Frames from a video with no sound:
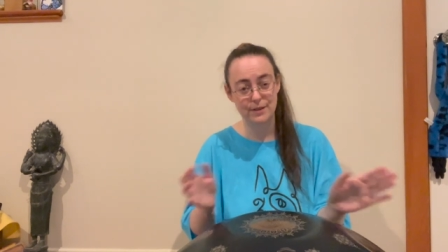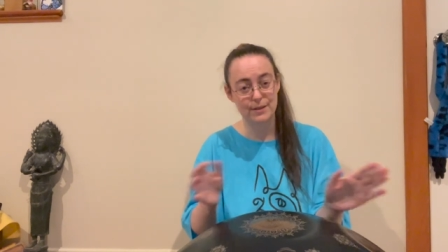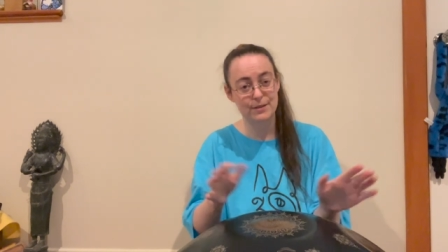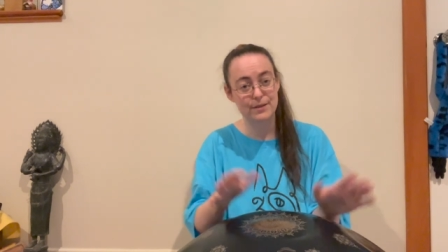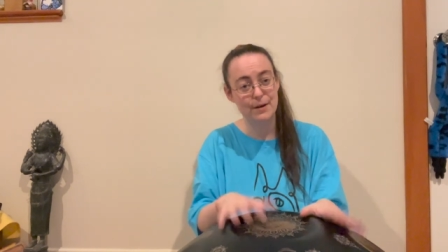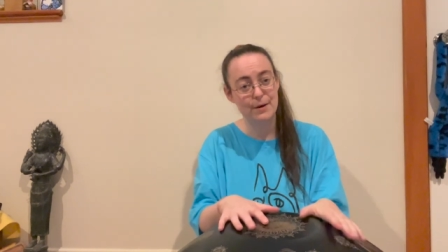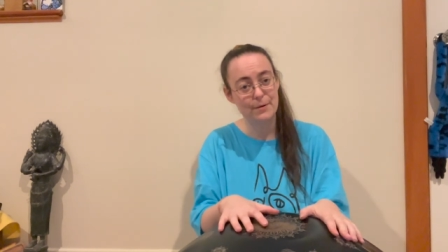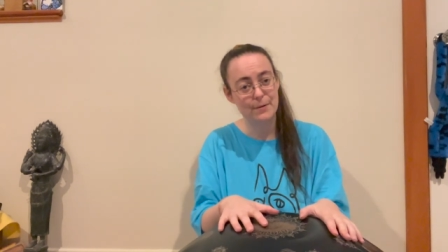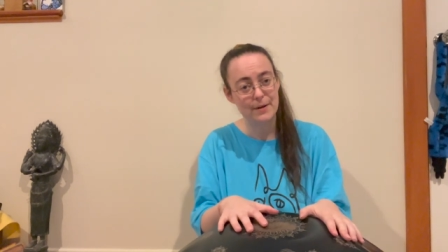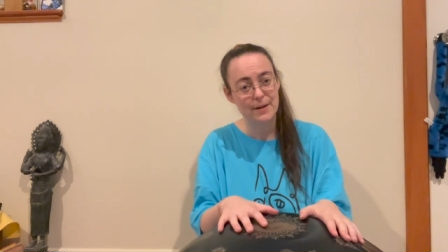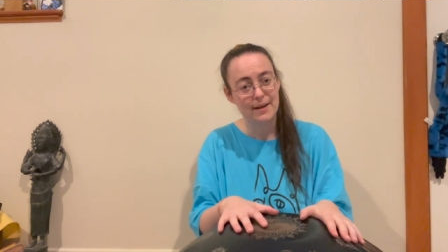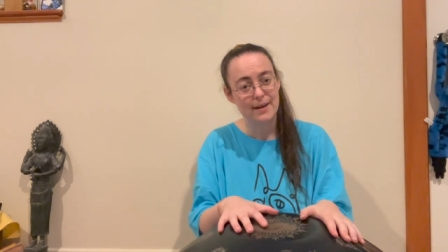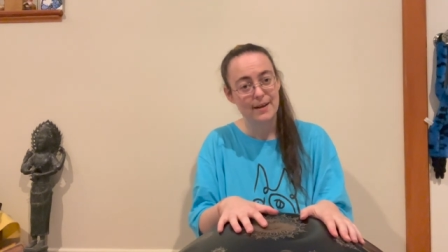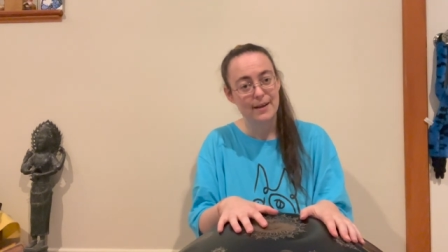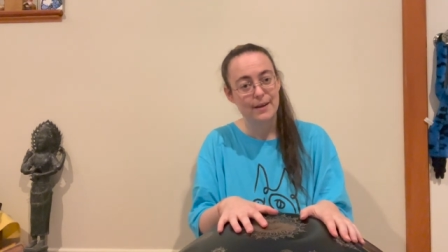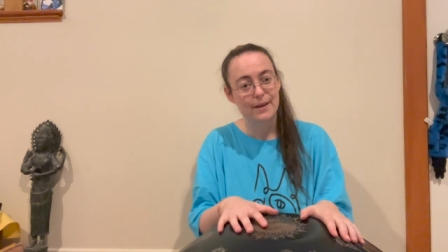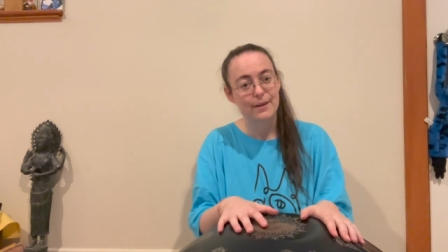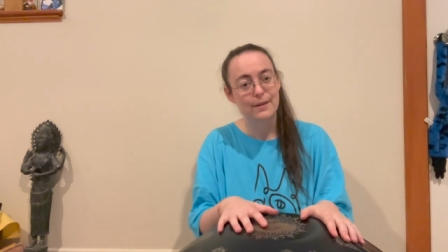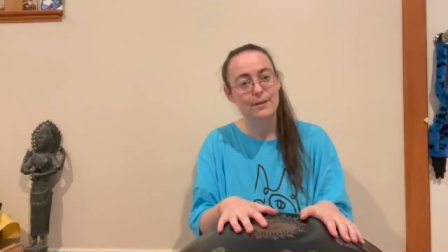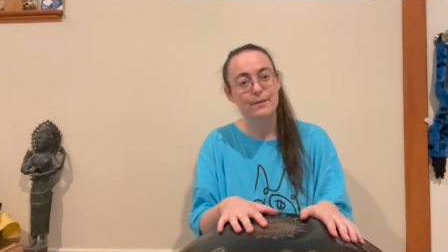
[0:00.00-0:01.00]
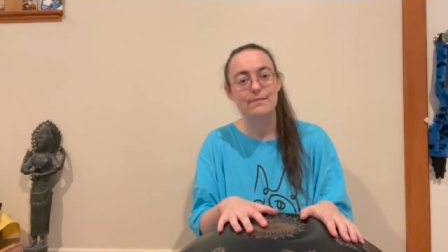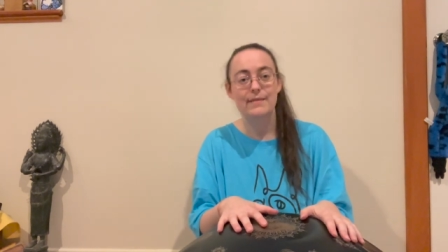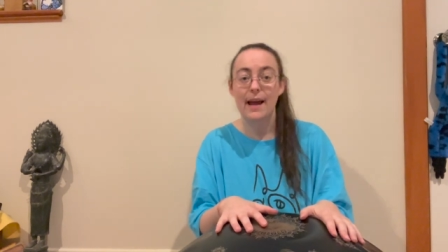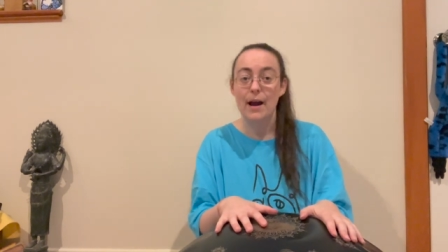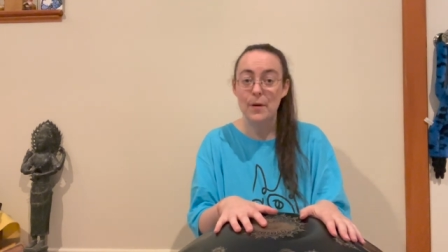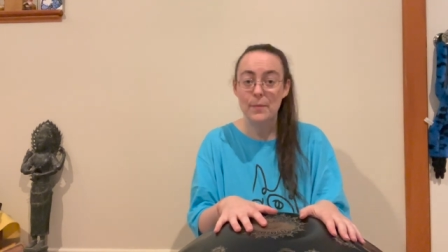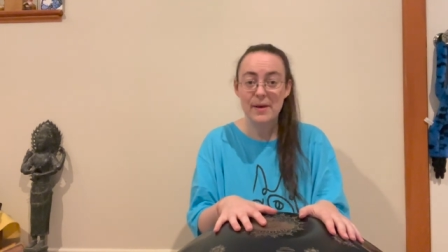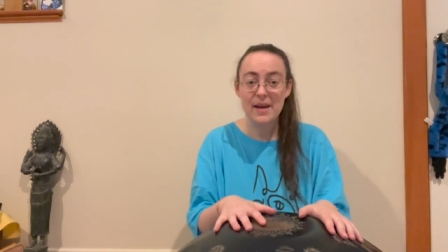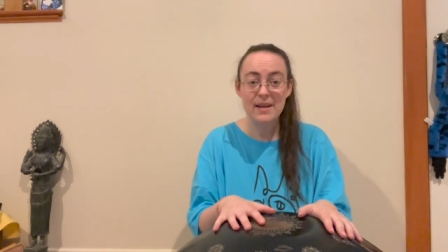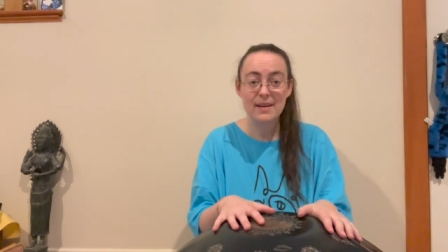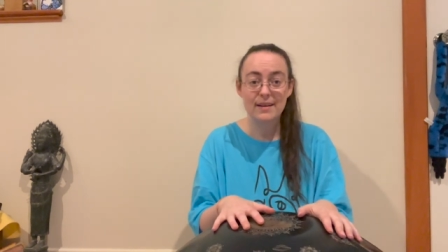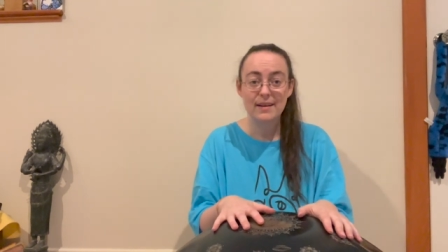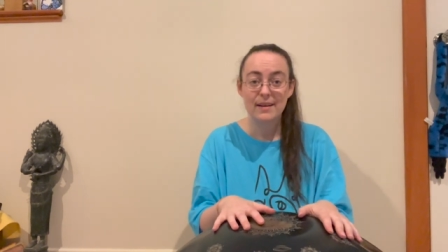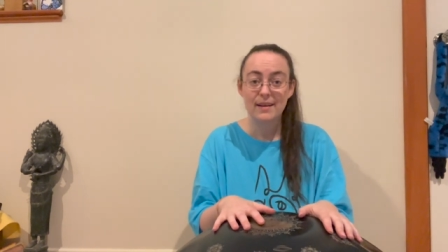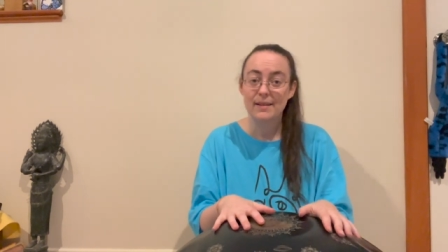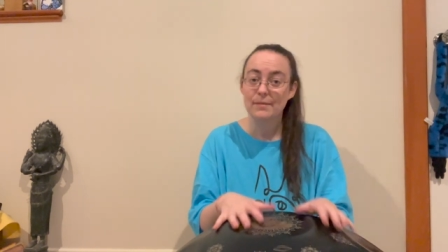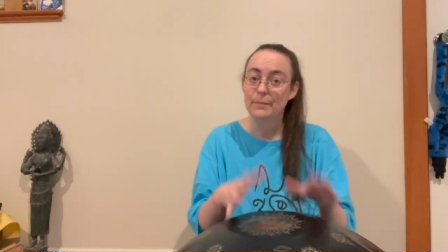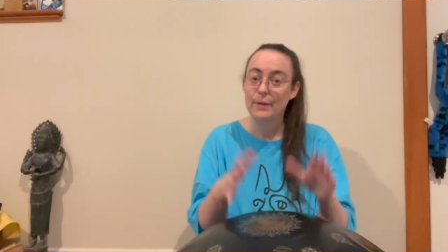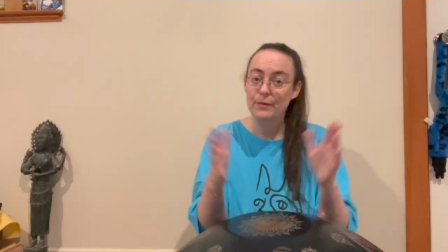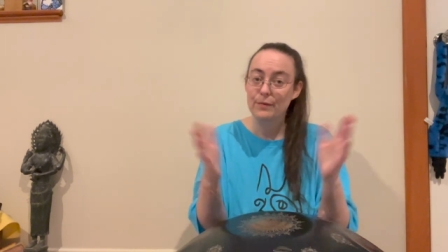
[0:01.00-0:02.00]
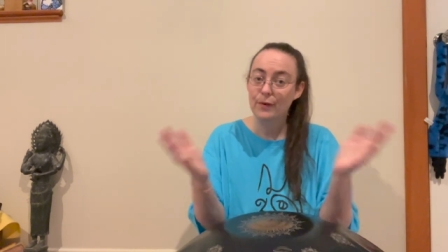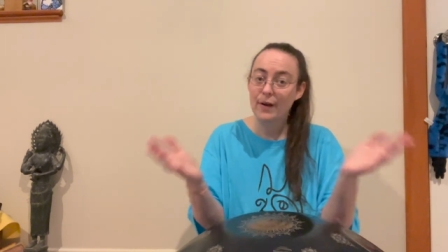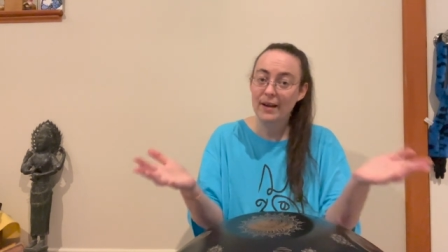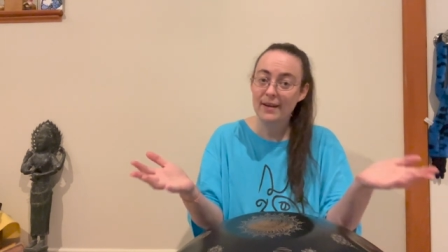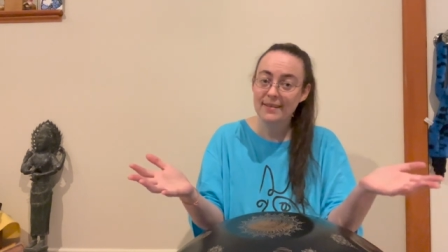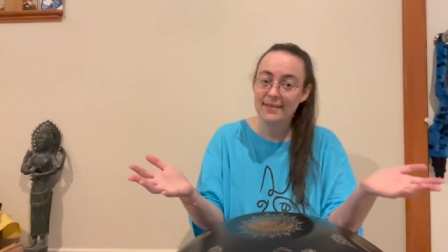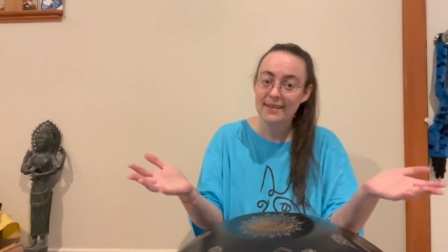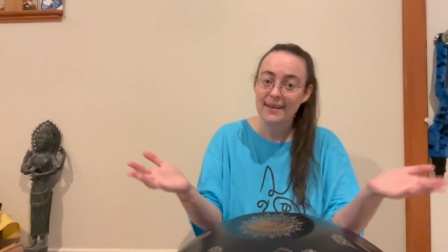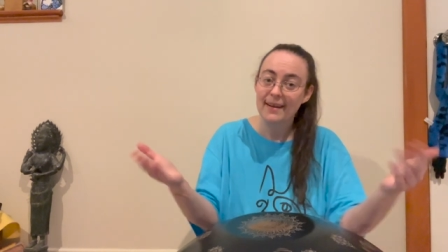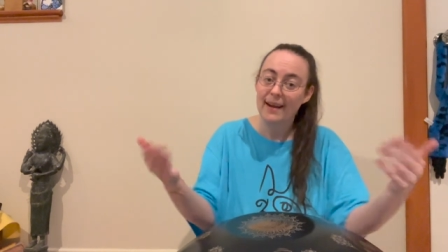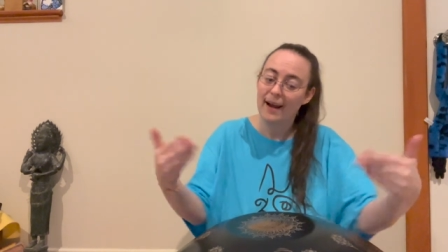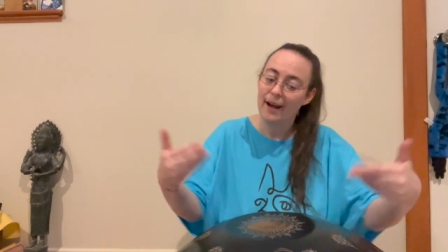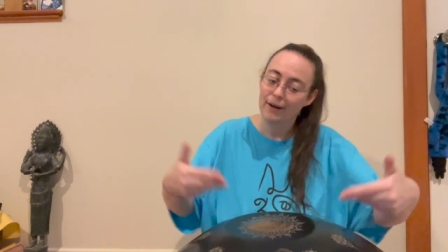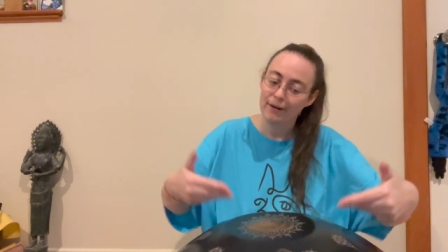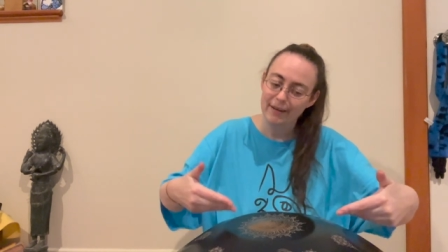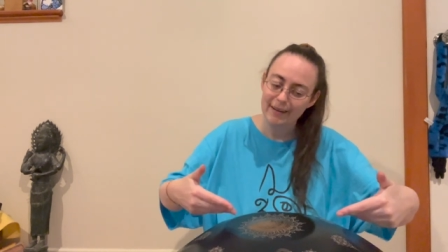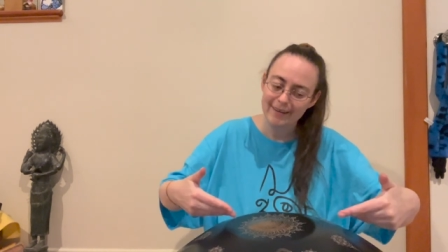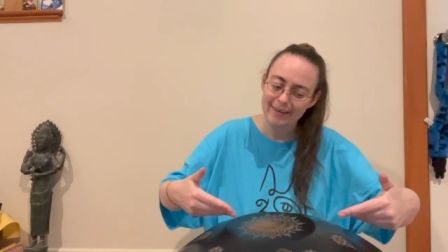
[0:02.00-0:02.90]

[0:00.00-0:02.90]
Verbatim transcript: So you've now met my friend, Harriet,